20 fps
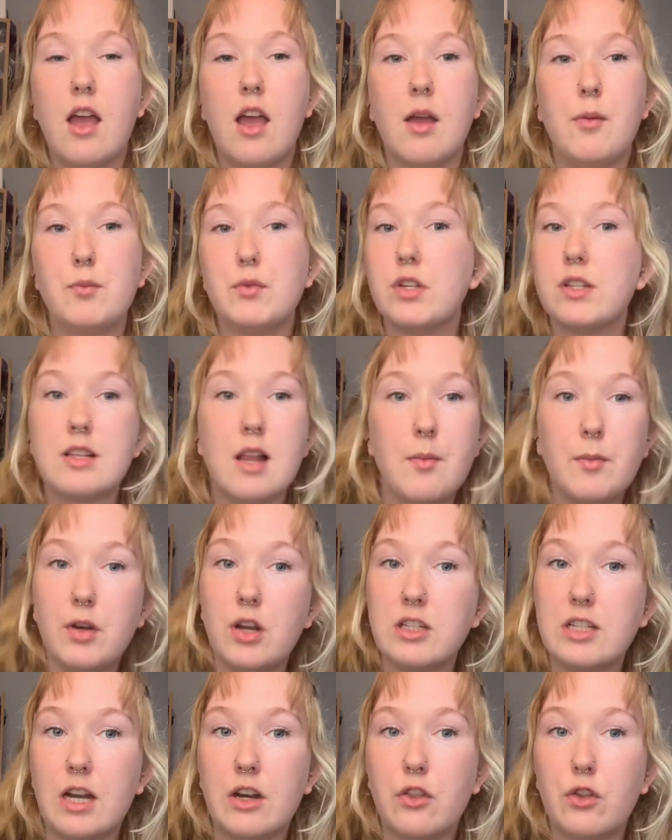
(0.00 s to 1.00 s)
just let me know
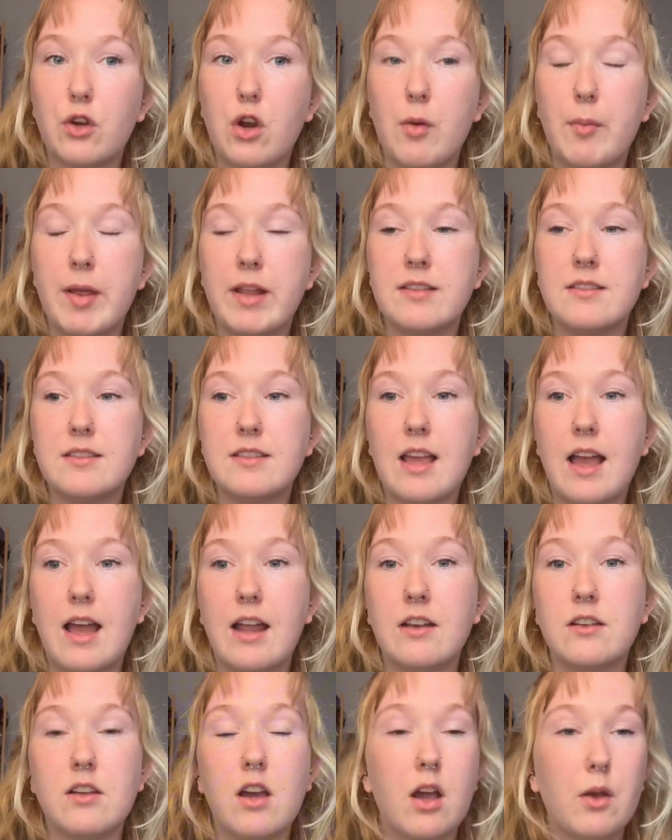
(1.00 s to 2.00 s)
down in the comments
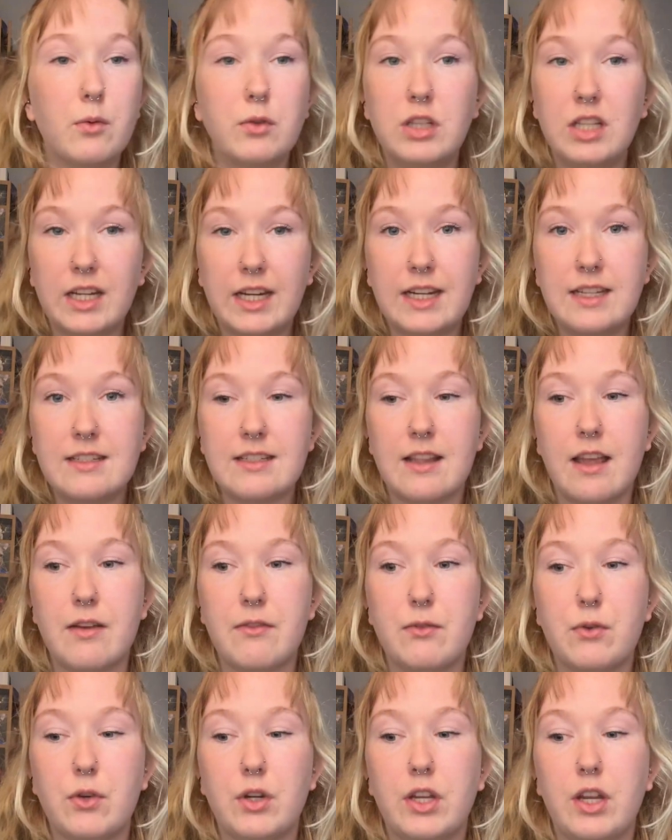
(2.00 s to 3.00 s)
and I will look into that
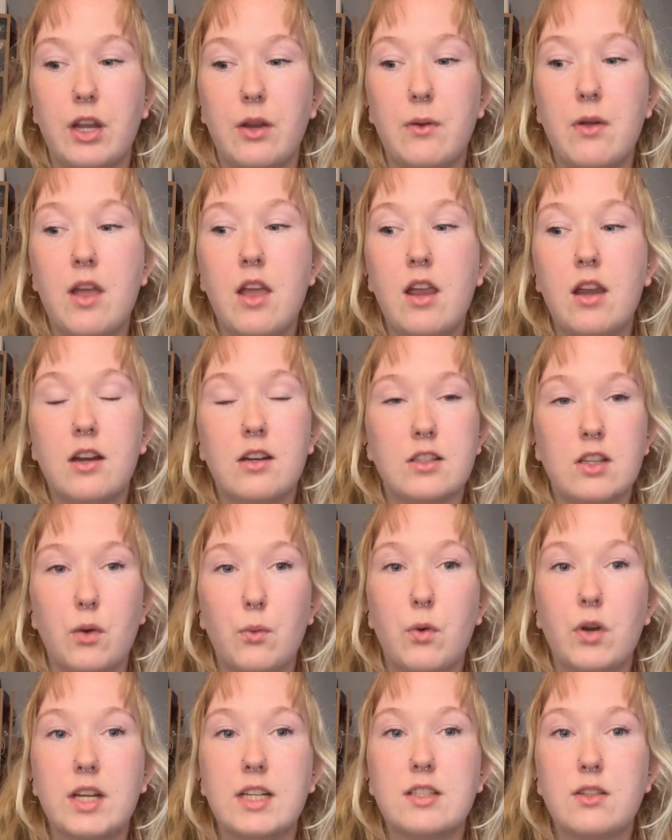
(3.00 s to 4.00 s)
for you, because I
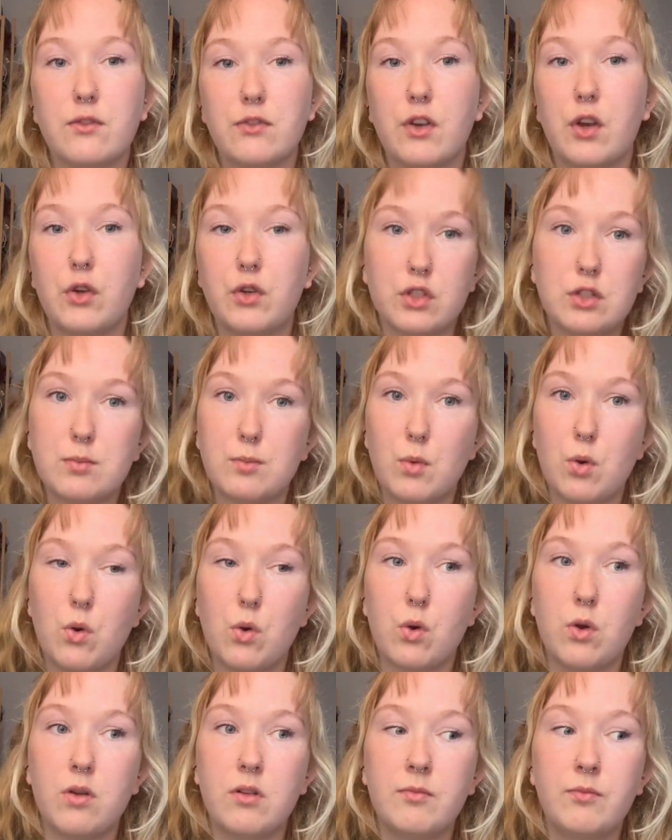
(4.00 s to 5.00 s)
wanted to focus
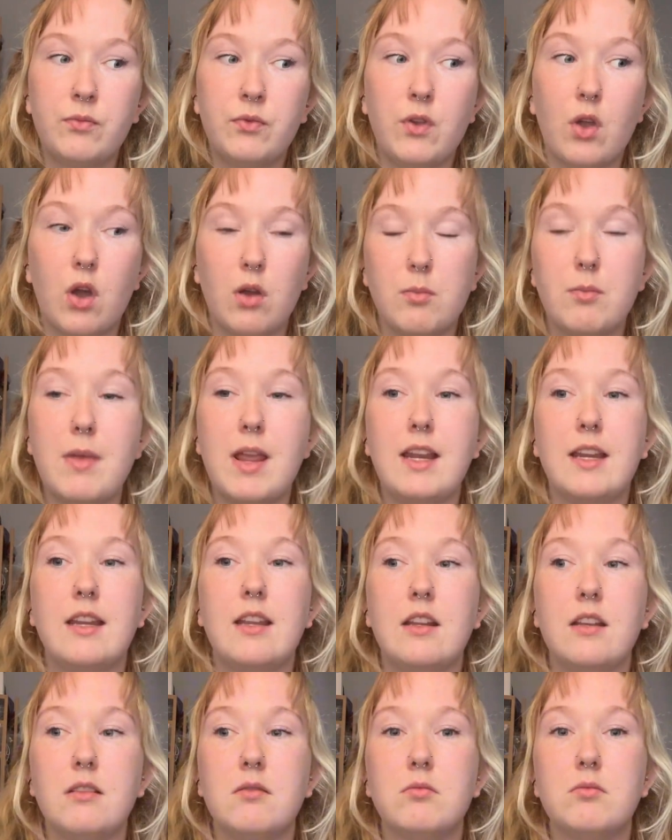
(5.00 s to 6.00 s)
more on
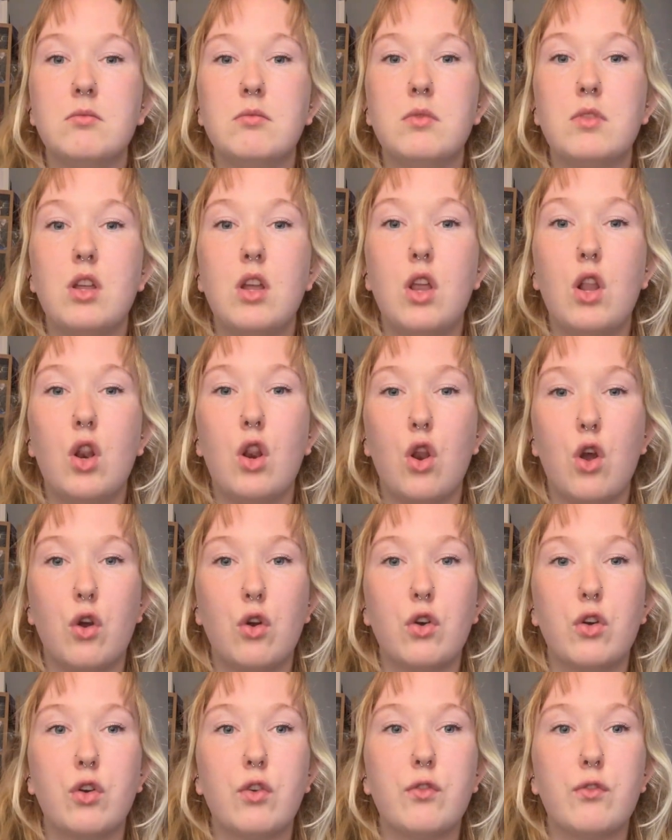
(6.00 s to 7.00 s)
making
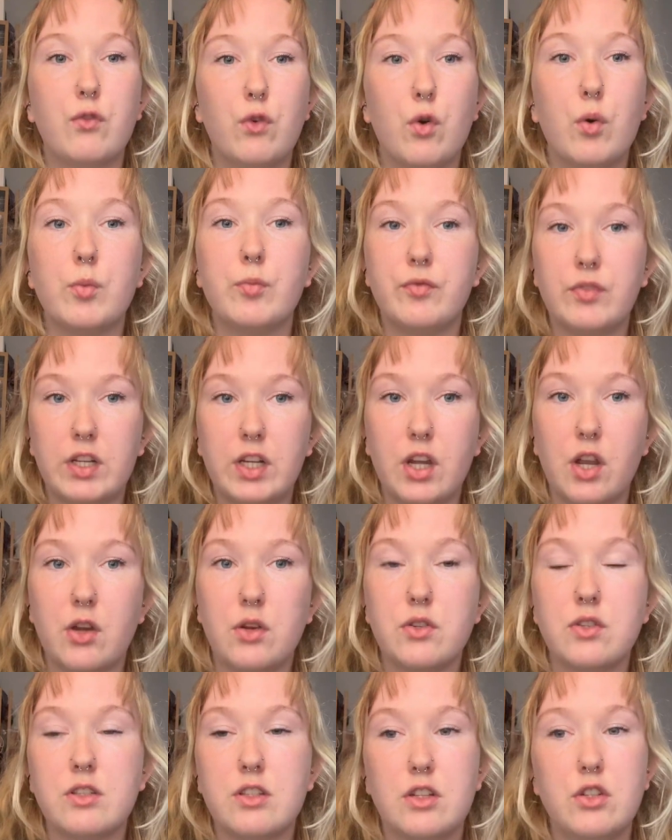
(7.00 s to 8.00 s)
long form
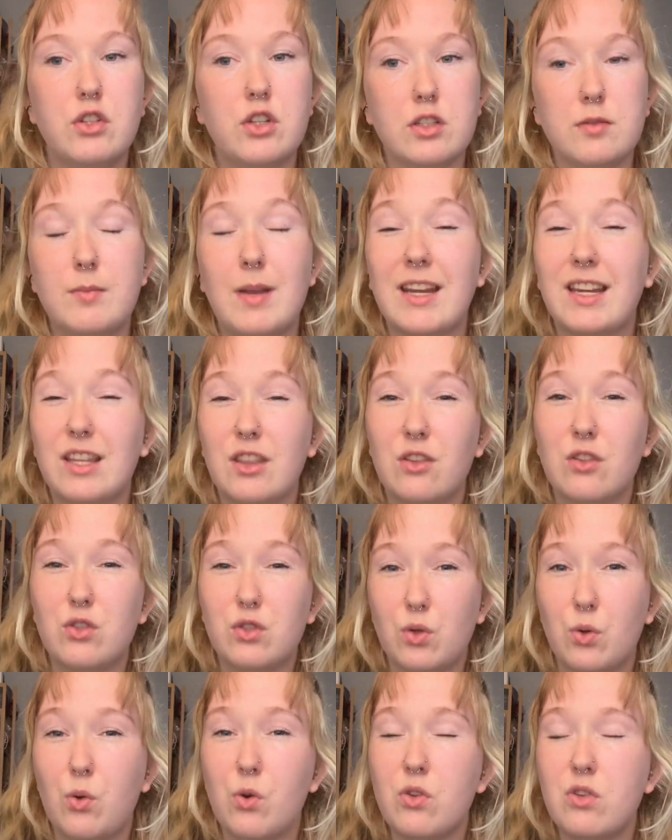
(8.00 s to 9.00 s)
videos than just making the
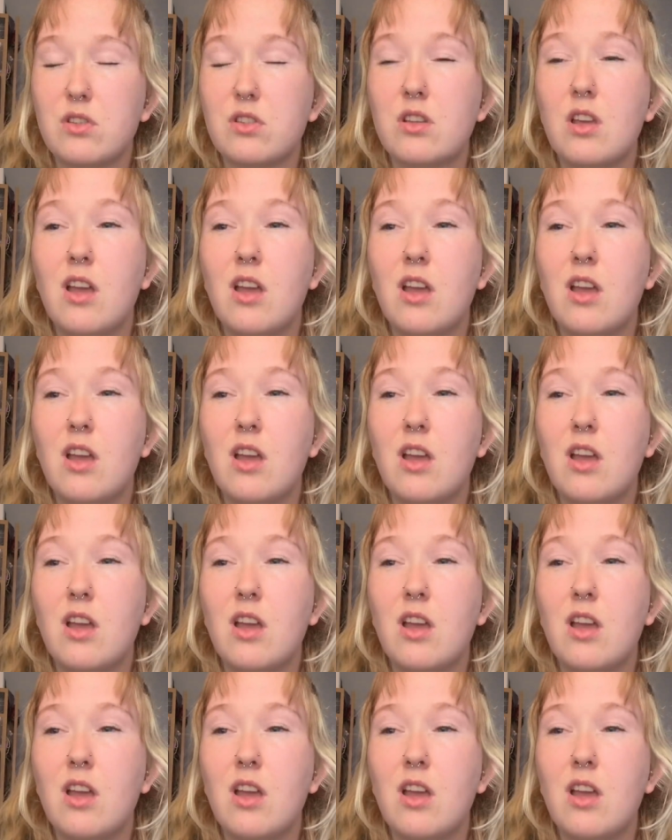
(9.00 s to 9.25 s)
shorts,